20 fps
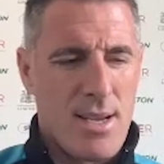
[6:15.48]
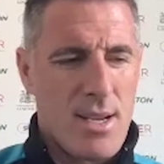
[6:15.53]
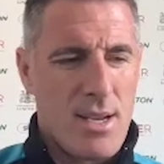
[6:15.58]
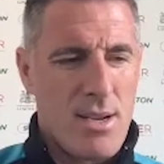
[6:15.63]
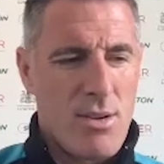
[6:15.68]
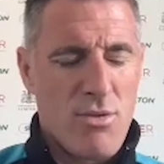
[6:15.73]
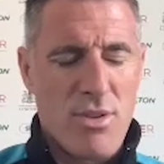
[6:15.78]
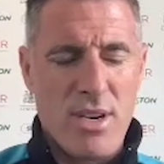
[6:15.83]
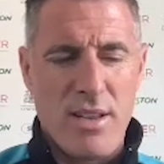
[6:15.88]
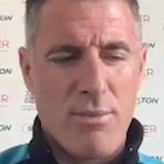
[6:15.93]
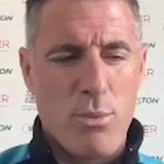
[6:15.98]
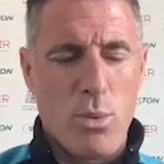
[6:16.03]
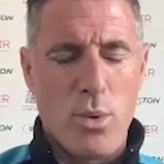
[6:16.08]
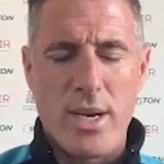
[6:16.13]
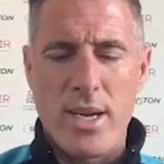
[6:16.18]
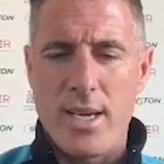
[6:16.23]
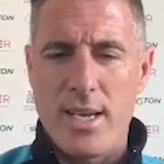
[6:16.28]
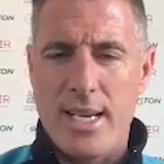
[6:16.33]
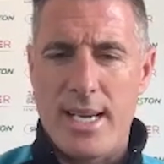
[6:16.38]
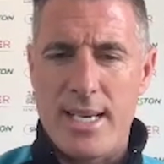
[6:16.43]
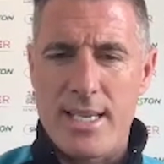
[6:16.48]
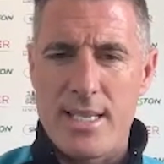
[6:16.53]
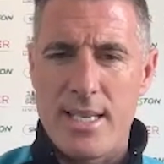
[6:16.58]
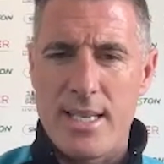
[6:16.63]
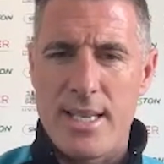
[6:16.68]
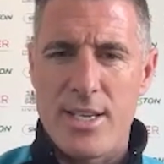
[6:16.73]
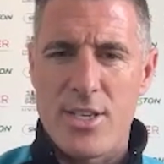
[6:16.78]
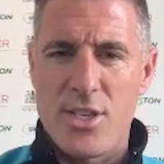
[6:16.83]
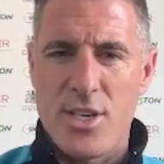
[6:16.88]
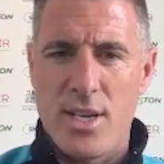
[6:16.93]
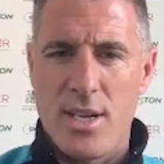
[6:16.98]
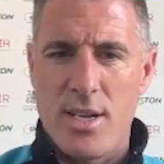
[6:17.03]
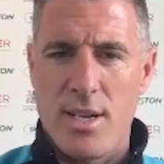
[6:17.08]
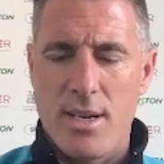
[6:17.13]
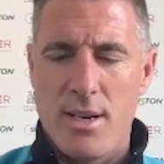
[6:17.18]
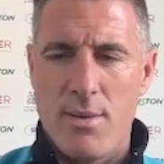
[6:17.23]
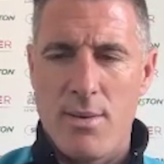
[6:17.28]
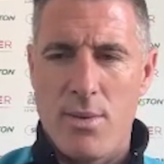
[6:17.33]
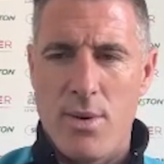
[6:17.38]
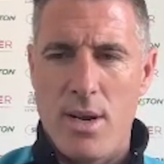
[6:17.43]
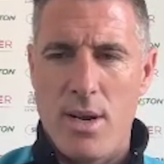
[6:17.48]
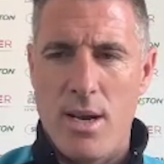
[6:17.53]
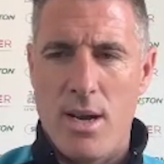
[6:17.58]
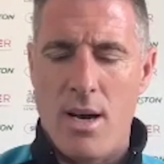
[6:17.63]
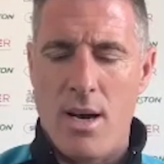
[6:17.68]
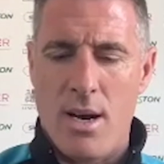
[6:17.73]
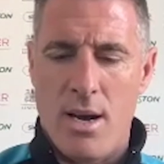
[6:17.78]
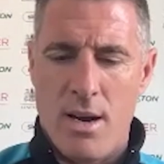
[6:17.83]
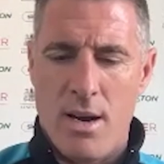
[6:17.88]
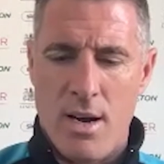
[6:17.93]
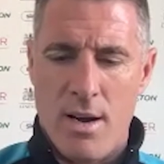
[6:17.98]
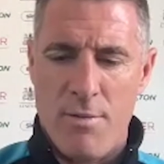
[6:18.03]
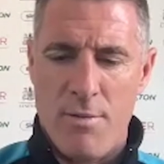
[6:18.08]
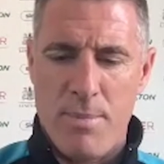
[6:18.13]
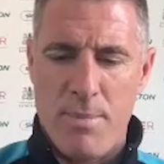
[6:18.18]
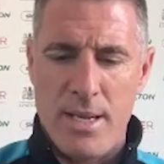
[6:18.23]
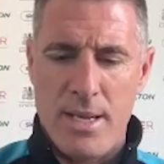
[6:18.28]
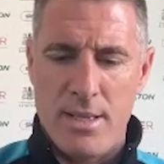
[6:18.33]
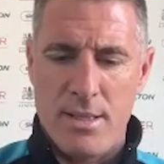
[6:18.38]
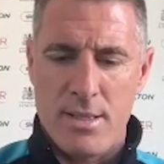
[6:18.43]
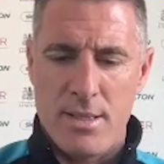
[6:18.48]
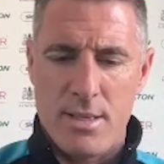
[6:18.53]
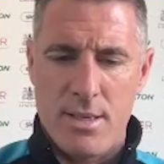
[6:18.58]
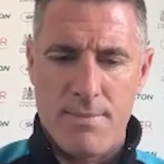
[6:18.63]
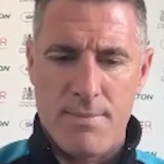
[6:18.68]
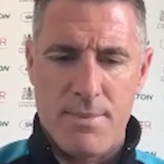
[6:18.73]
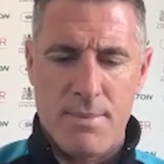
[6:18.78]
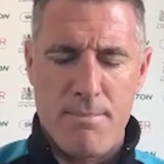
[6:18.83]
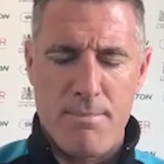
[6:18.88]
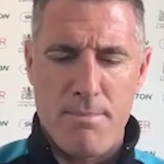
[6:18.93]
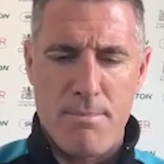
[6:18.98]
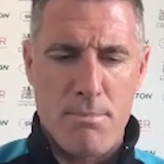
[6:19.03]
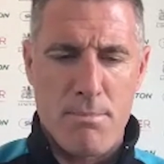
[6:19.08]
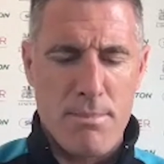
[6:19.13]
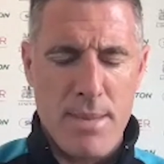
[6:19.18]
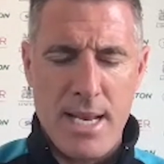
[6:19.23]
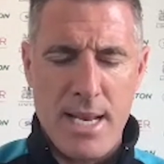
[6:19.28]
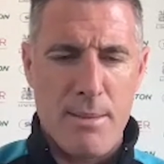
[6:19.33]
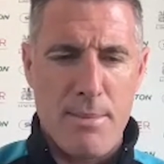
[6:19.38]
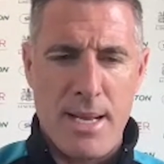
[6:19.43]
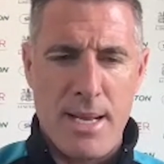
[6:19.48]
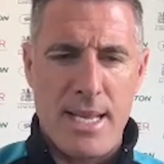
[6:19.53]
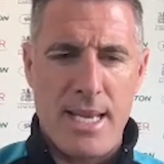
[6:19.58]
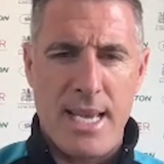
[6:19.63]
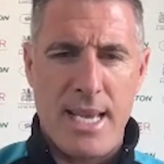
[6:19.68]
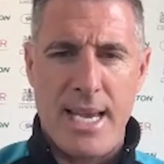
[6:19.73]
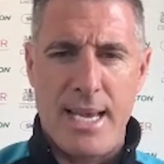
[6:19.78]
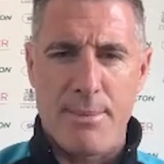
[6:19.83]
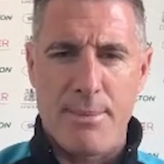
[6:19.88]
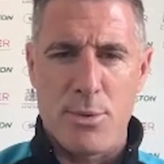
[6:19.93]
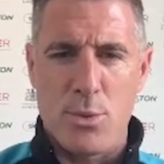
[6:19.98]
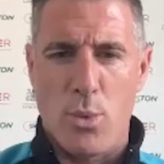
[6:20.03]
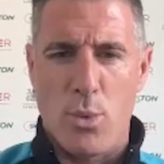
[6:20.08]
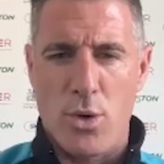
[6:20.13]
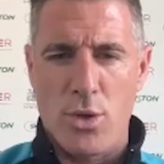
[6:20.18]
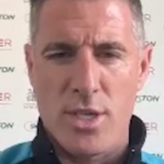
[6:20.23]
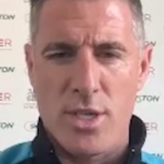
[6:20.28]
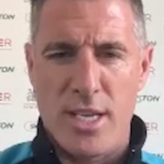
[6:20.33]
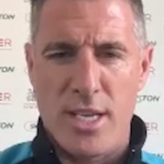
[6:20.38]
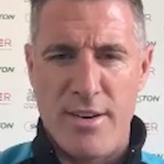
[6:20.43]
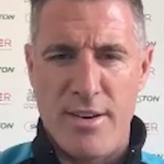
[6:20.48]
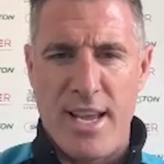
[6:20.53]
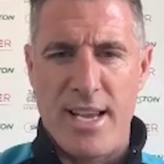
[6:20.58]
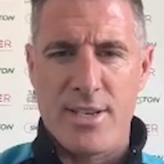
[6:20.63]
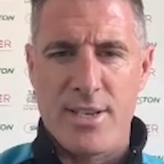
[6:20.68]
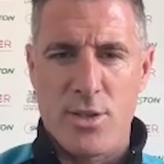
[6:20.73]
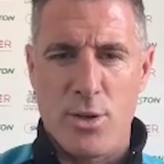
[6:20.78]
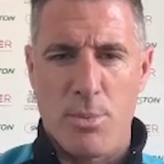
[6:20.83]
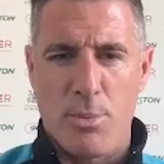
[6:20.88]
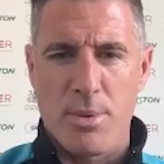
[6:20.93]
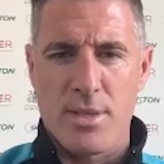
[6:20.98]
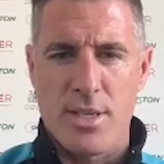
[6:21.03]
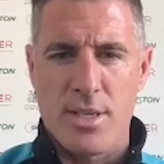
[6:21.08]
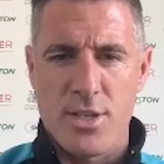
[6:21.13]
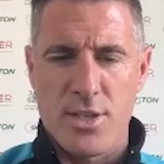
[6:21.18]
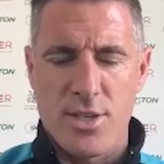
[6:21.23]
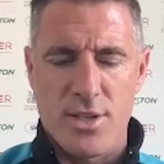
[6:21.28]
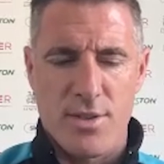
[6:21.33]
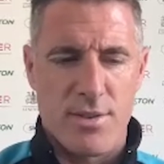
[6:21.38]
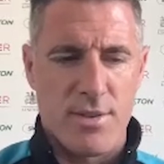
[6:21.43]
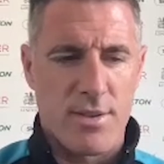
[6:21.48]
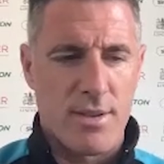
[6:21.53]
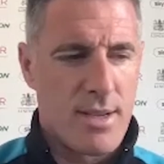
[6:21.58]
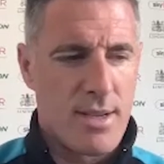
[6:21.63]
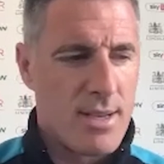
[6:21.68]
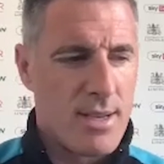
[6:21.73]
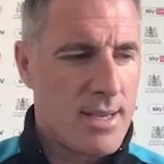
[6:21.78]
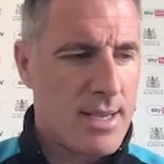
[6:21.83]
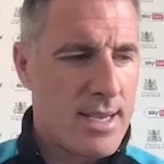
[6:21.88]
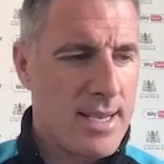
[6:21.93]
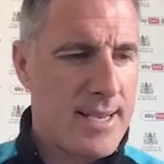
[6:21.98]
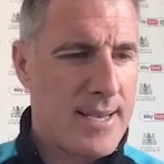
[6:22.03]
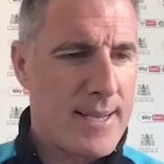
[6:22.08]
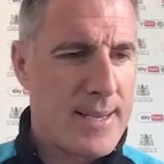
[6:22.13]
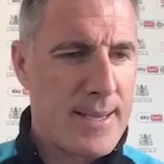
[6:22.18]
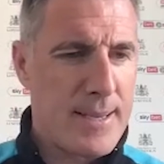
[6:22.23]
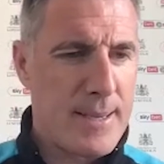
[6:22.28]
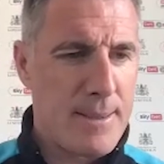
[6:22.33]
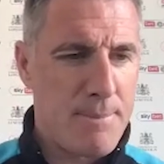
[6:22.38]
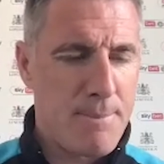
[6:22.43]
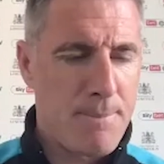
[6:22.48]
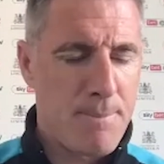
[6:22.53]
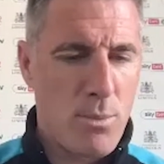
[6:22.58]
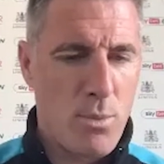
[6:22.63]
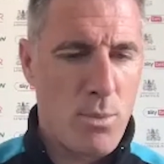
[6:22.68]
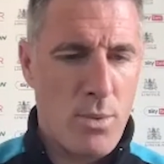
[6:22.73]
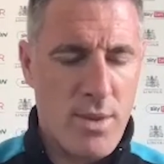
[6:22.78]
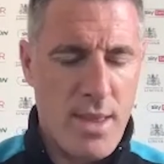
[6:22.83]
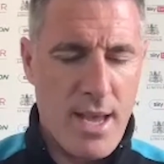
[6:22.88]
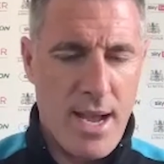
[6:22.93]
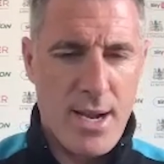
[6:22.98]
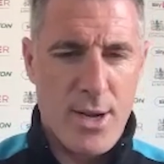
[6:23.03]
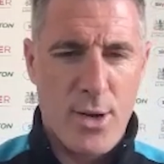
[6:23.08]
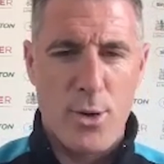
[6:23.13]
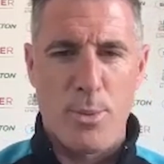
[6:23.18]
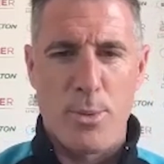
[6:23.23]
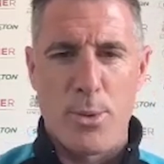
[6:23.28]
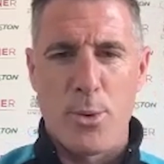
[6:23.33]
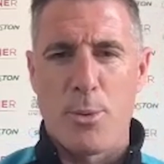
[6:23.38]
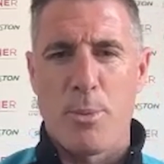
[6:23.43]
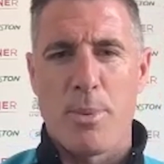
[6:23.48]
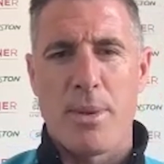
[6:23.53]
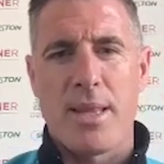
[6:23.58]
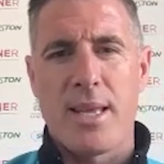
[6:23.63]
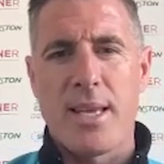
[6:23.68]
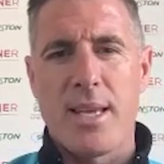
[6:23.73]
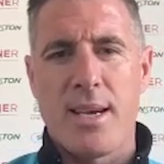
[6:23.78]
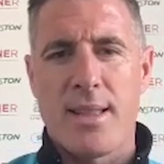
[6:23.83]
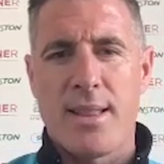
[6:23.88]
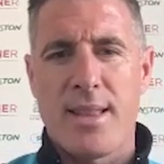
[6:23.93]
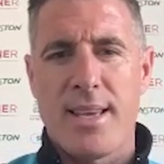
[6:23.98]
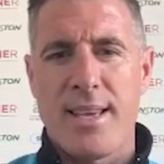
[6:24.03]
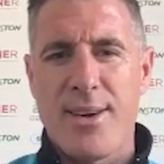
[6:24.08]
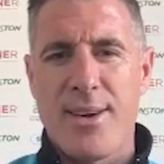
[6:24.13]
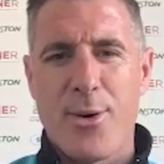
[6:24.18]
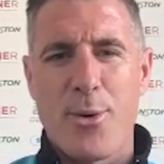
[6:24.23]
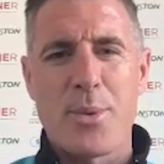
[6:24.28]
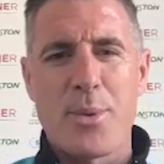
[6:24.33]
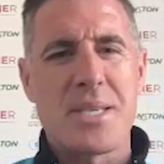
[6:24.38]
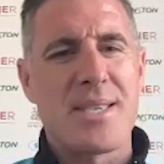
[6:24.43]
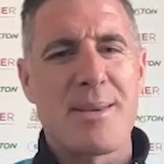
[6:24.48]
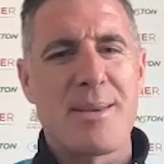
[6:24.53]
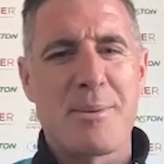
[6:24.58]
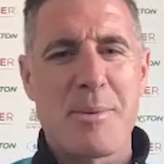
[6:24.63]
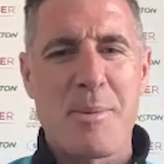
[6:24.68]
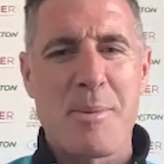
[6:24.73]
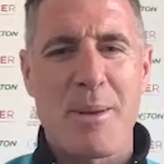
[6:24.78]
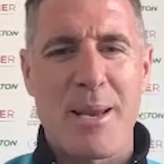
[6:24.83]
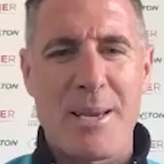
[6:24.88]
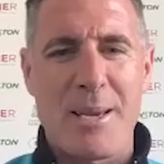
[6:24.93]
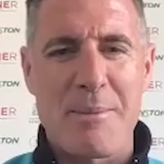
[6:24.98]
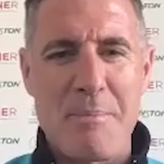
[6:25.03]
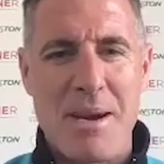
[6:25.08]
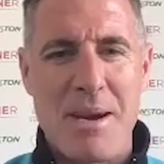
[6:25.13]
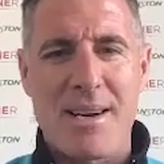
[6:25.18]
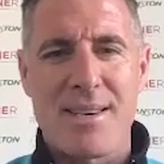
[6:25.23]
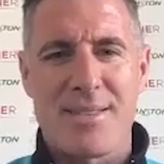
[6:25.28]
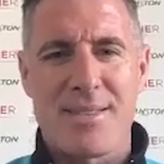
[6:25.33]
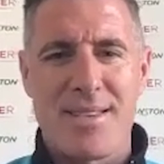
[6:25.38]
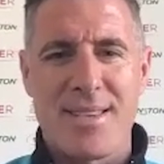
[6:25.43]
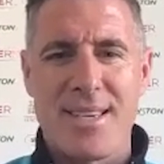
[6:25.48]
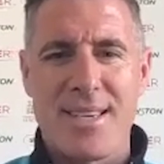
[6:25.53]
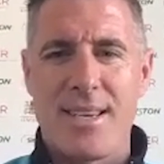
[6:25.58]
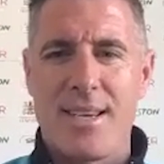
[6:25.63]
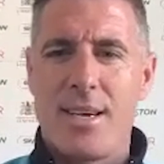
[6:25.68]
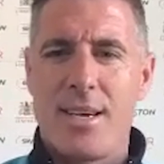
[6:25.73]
Really weird, actually, this year. I've been to many, many games watching our next opposition that are coming up, and they always seem to be playing Barnsley.